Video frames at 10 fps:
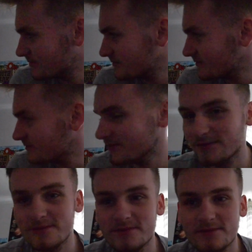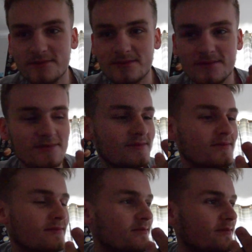little thing.
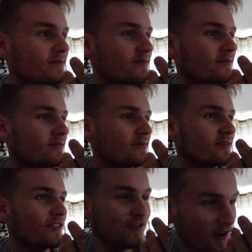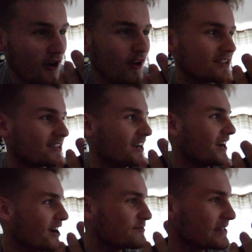Okay, Oscar. Fuck Oscar,
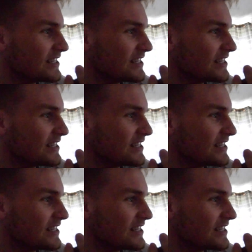how's my